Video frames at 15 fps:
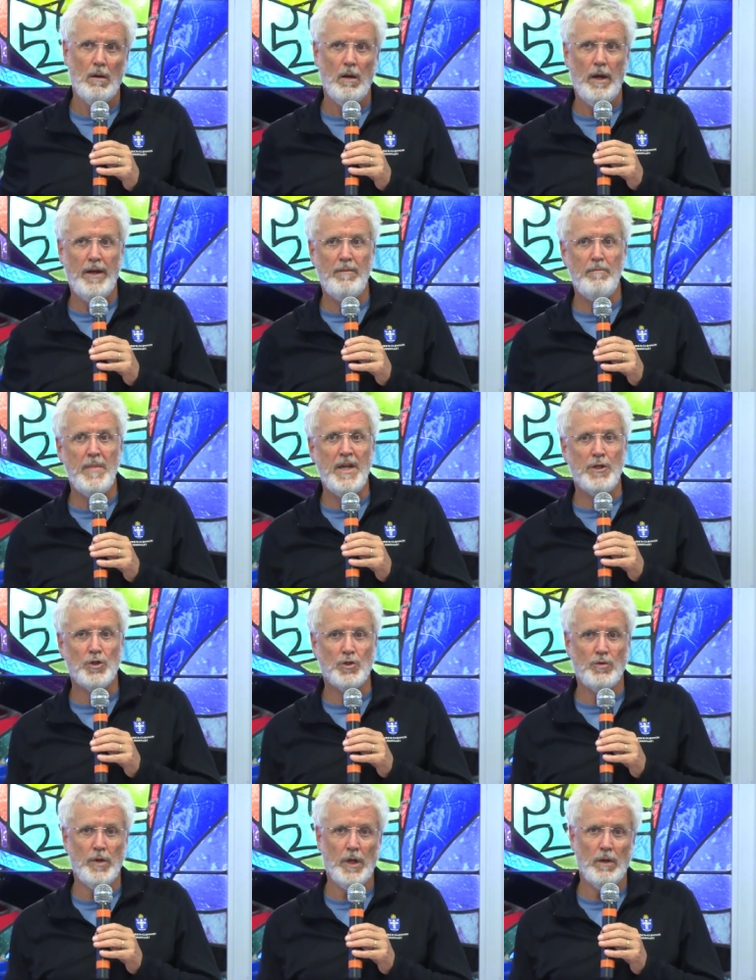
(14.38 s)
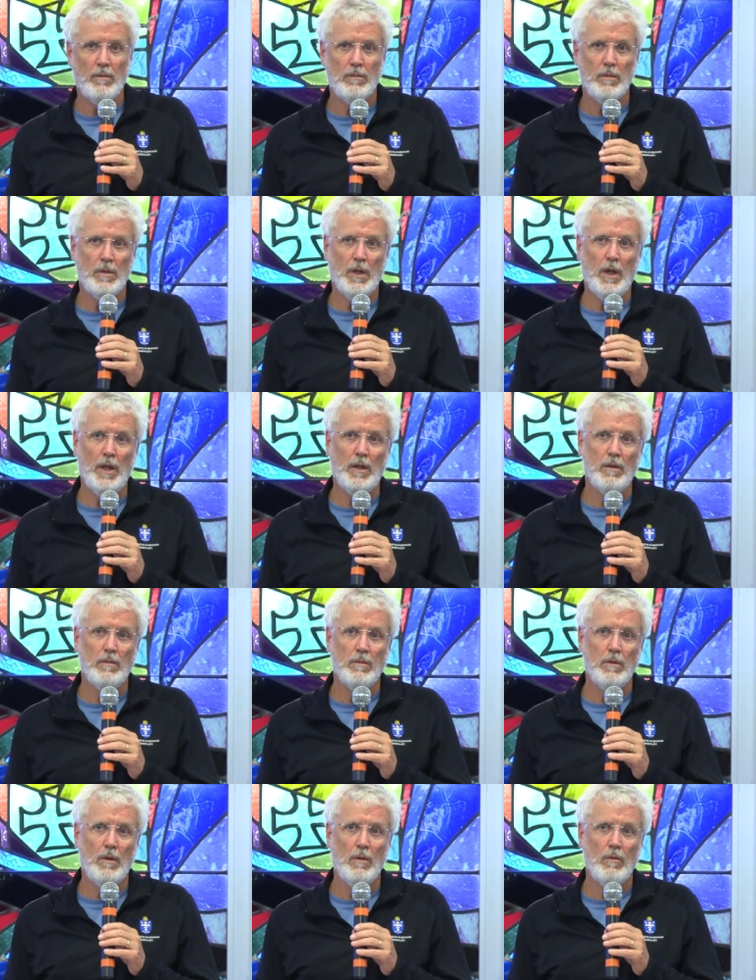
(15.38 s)
and Ministry. Okay,
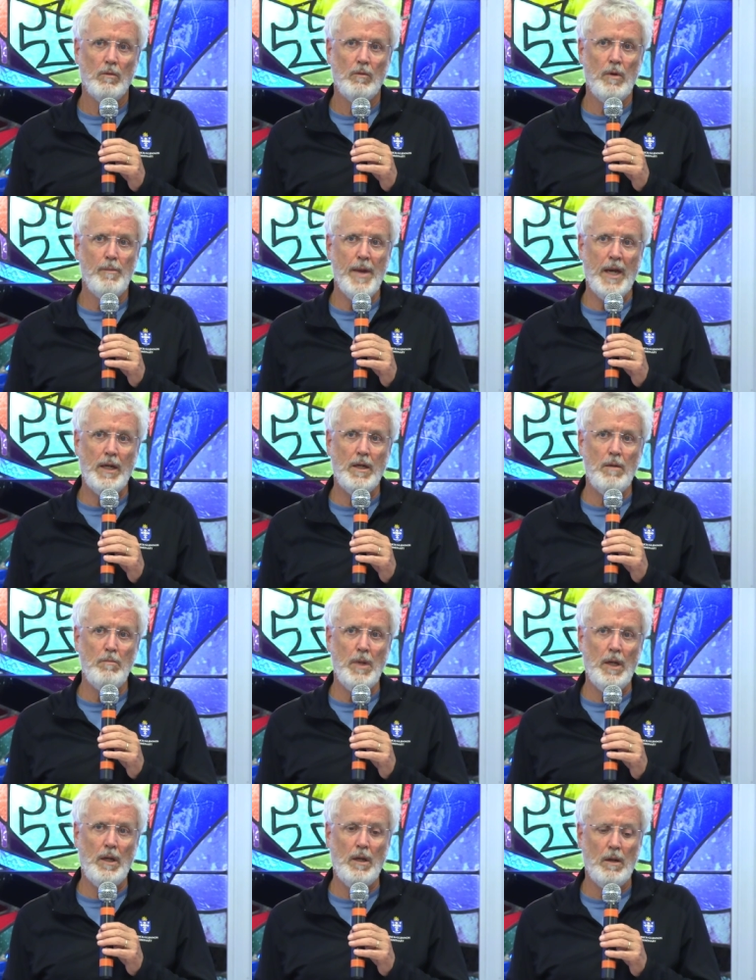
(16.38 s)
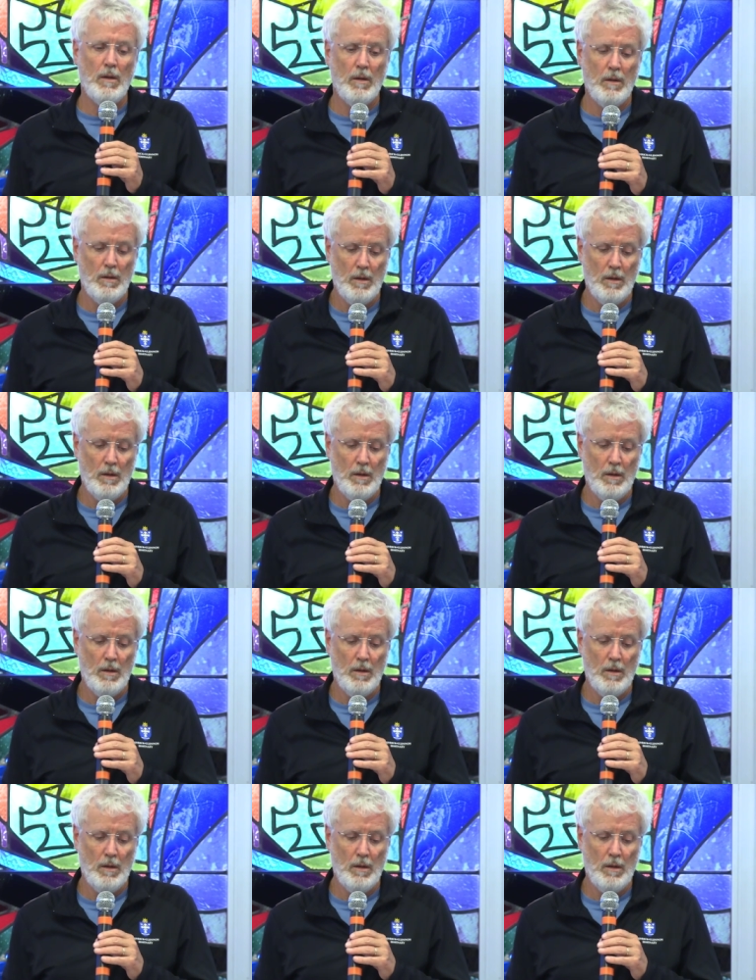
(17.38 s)
Remain in Me,